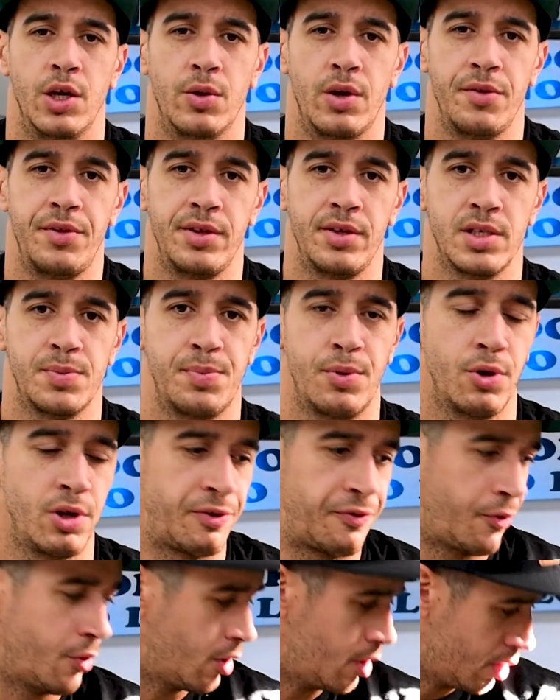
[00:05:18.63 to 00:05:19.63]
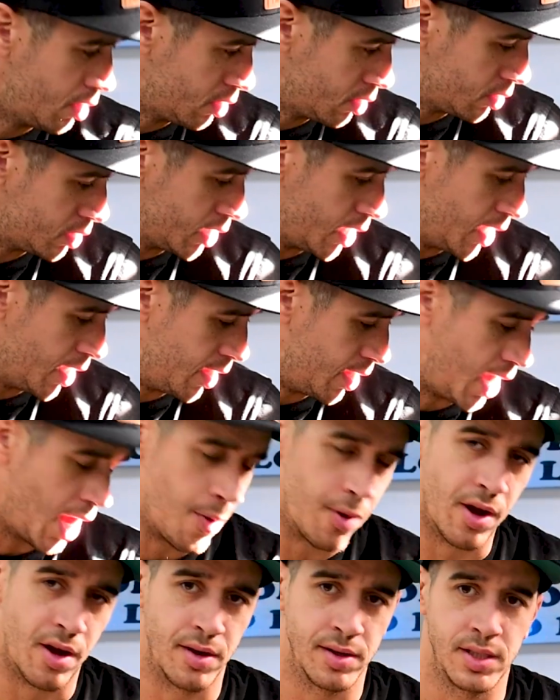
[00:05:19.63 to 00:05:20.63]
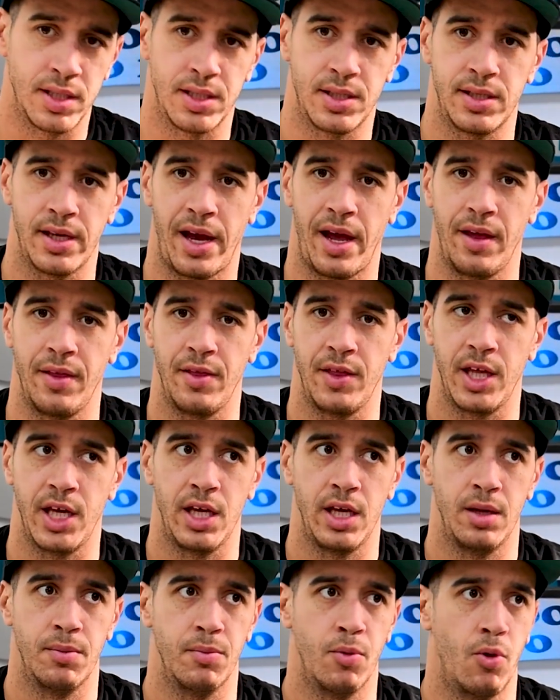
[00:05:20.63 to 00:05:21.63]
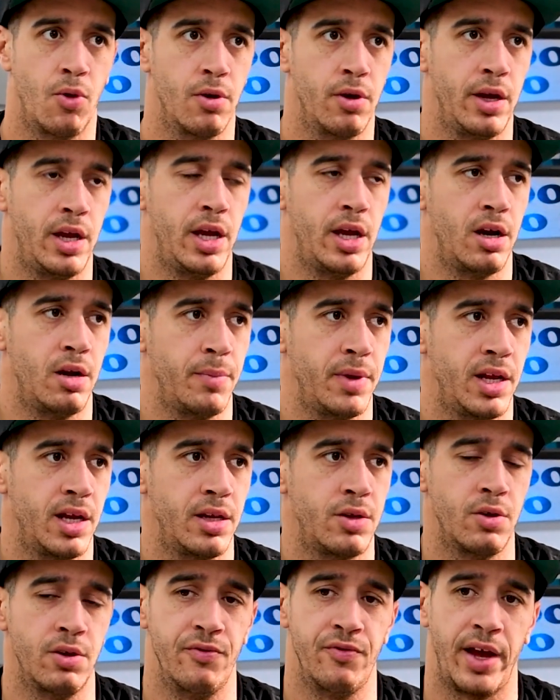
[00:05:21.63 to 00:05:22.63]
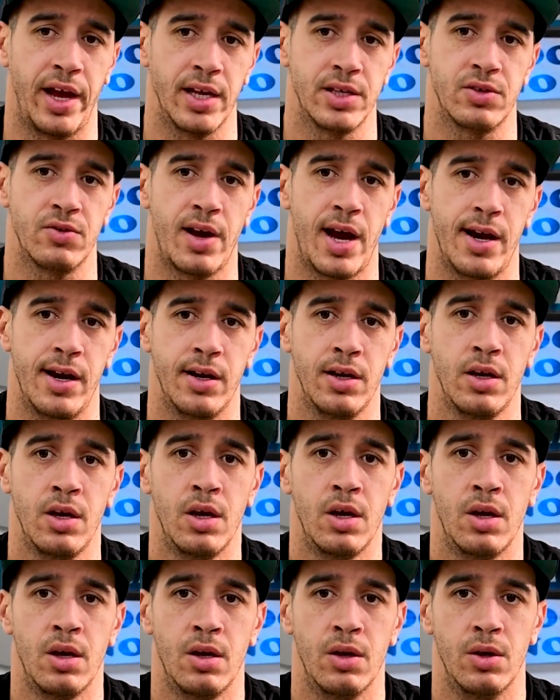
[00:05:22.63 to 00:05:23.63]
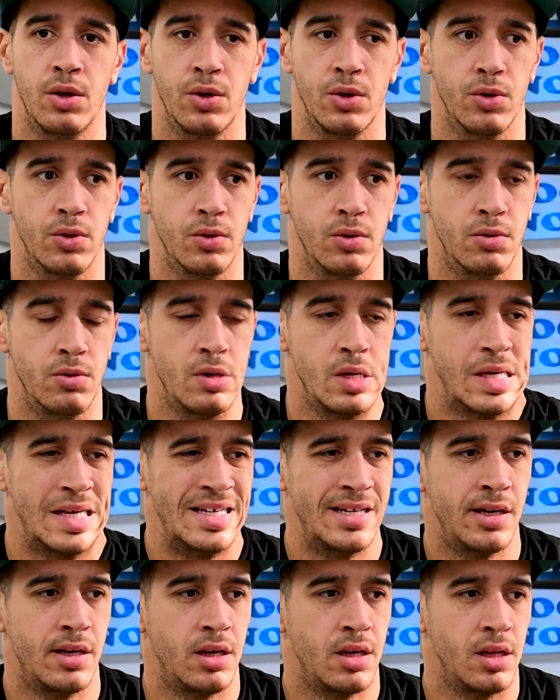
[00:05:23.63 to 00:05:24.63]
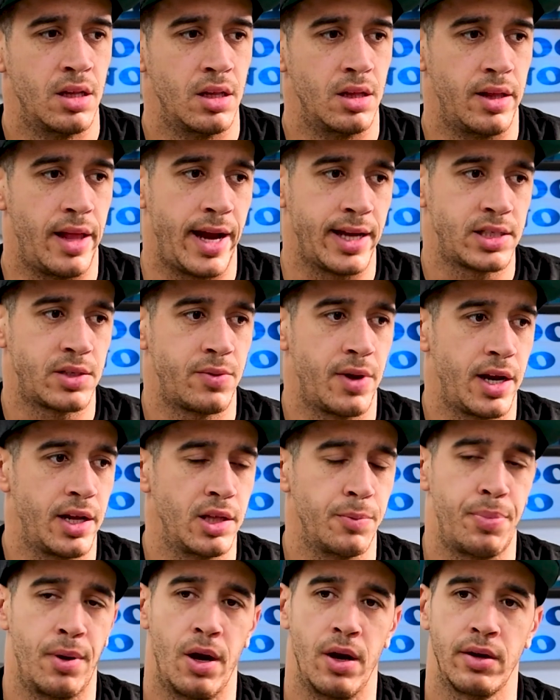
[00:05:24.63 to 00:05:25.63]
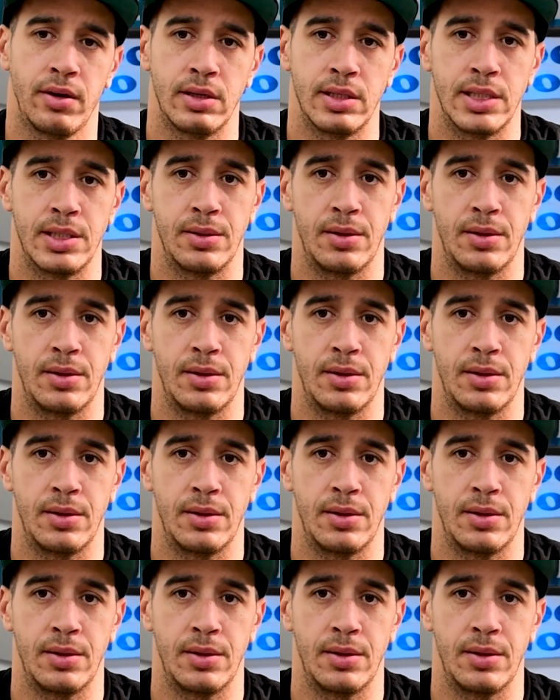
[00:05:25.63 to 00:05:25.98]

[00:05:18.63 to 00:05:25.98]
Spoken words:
do I think this board's for? I would honestly say the more intermediate to advanced rider who likes to ride in the park.